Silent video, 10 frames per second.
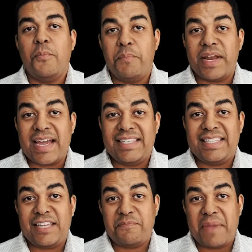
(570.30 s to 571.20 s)
but I
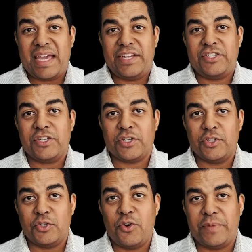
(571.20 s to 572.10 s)
did manage to
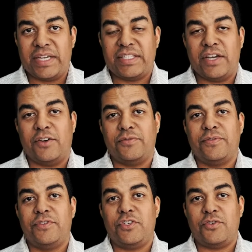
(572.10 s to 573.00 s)
control
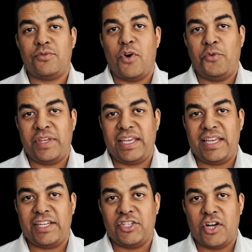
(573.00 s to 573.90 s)
myself to only
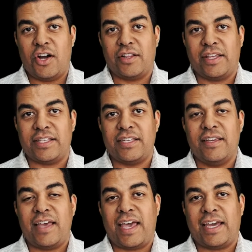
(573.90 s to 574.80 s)
eating chocolate
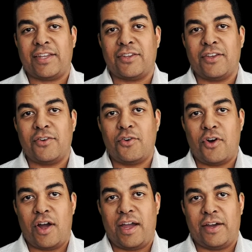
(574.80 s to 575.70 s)
and
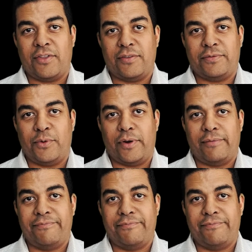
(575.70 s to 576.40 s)
crying on the floor.